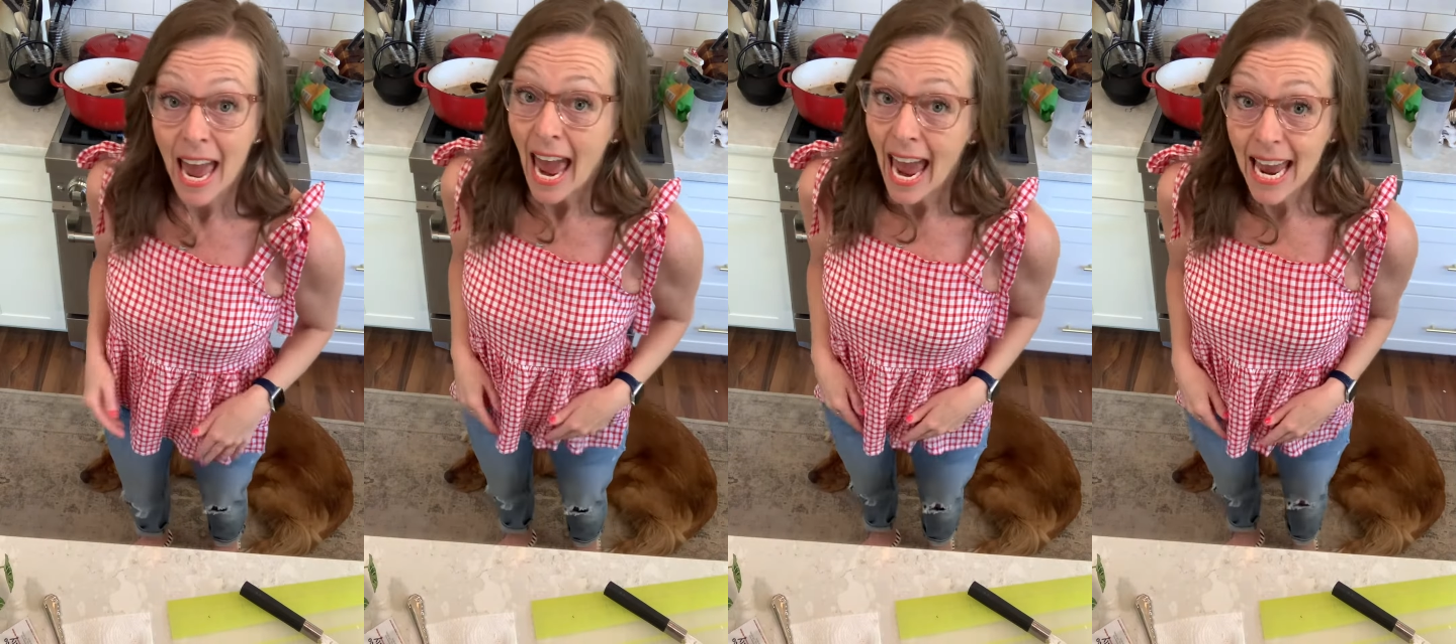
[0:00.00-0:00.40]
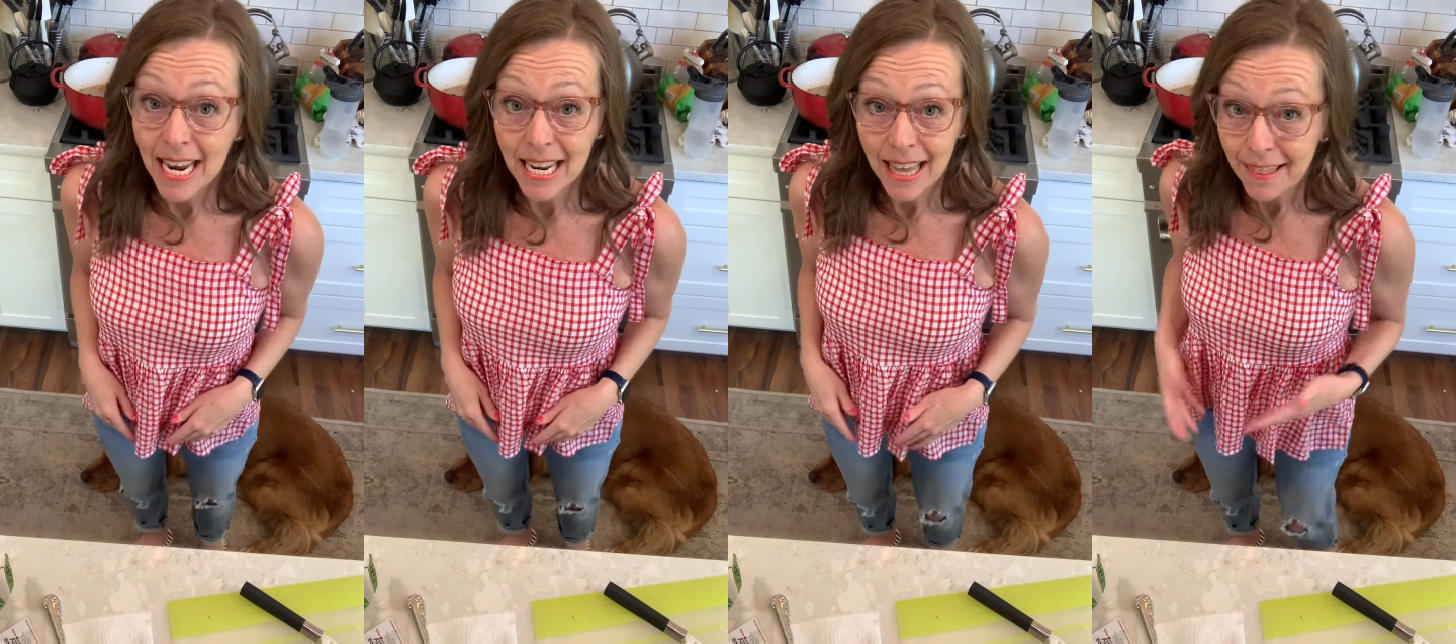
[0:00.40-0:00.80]

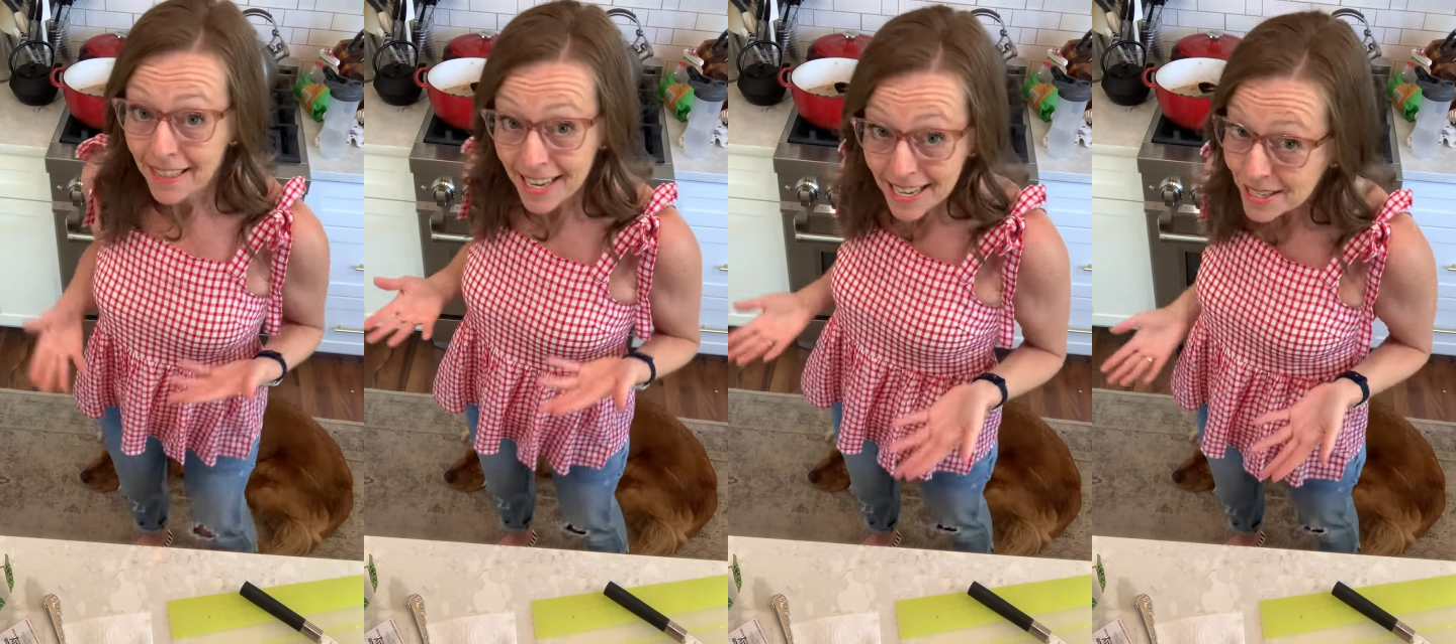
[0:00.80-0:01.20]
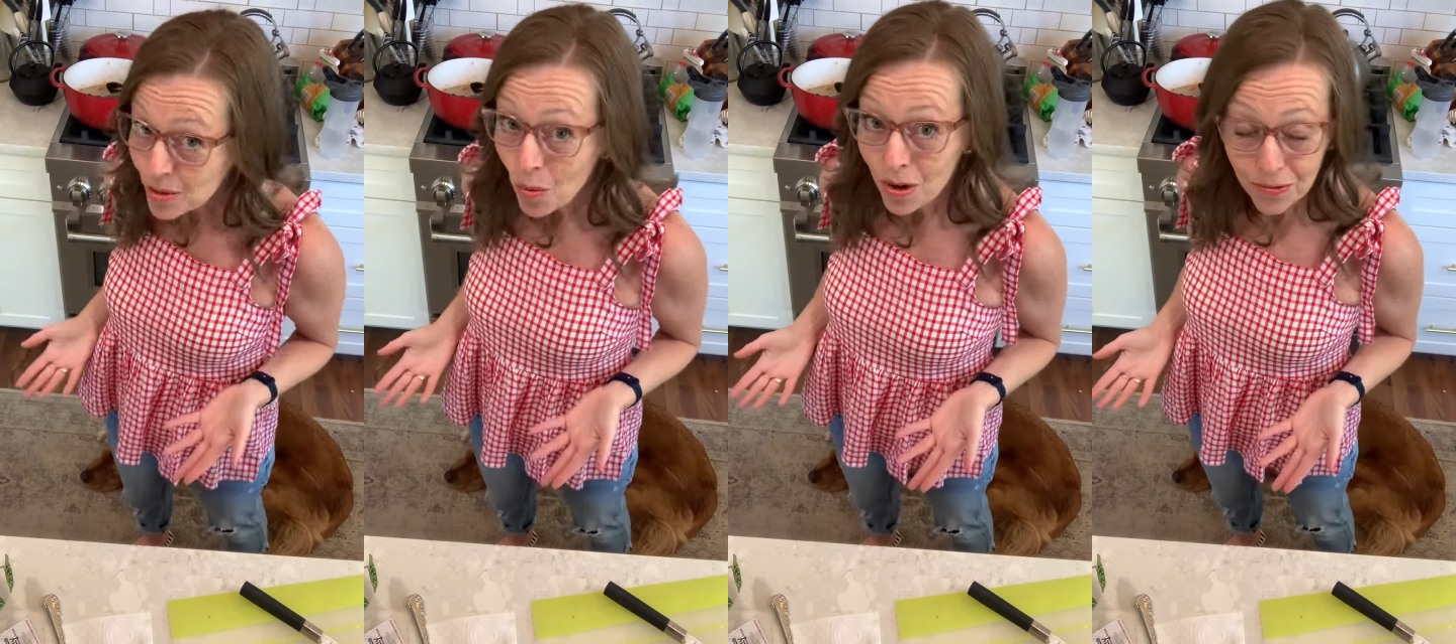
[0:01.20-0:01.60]
And these
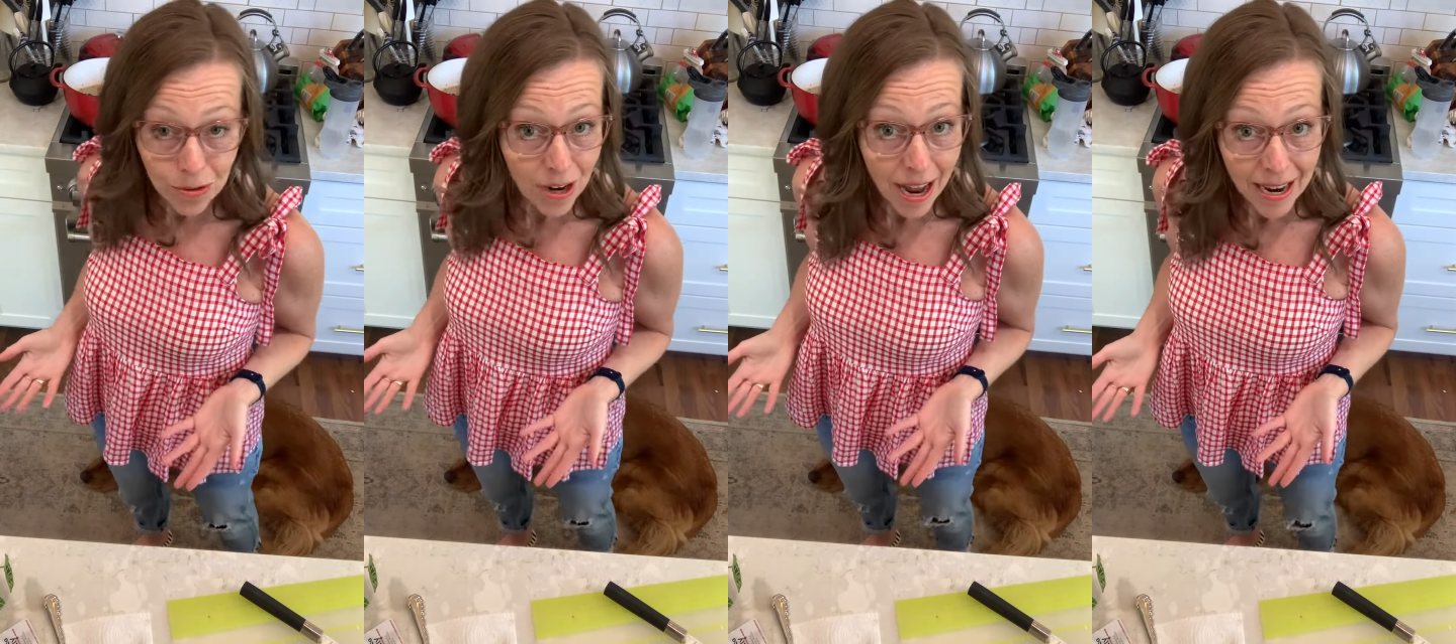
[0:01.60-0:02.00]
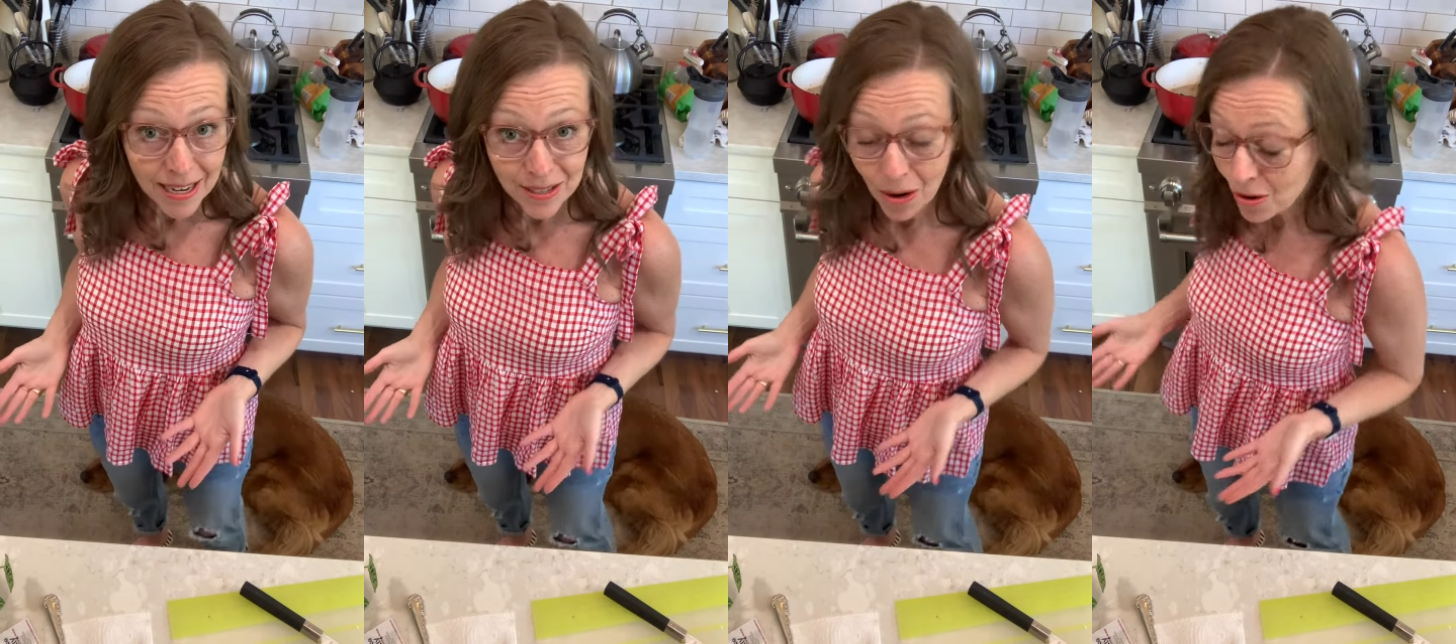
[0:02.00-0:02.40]
wonderful guys are